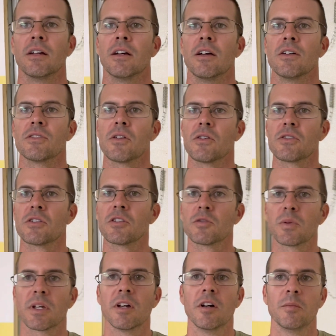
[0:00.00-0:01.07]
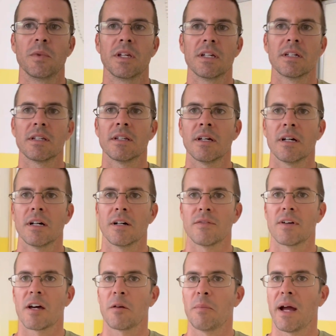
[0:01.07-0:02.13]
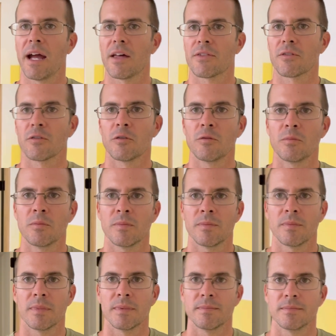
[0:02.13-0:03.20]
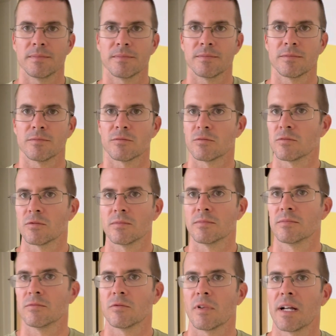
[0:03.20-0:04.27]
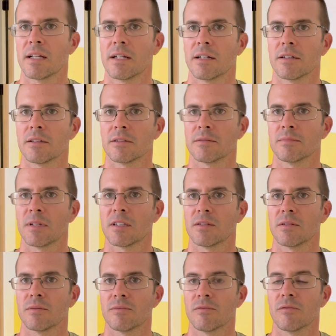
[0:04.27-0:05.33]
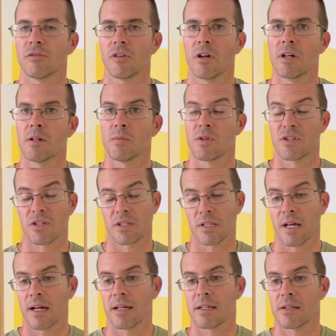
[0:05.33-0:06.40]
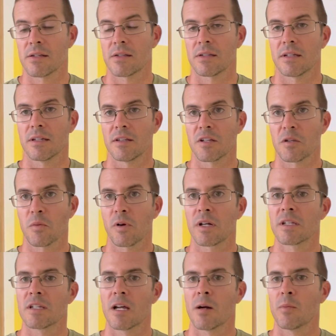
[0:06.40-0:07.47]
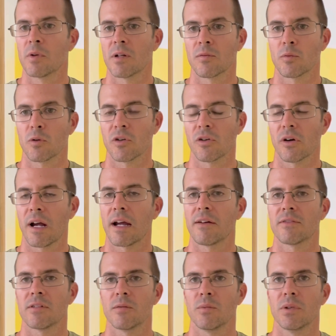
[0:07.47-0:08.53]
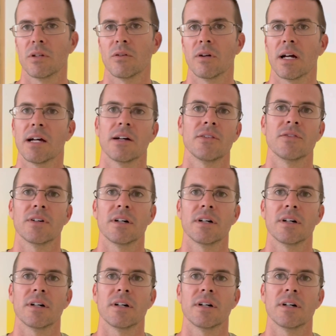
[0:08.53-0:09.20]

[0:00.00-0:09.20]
So as soon as we come in, I've got a bathroom right here at the front, which is nice. In the springtime, whenever we're grafting, we don't have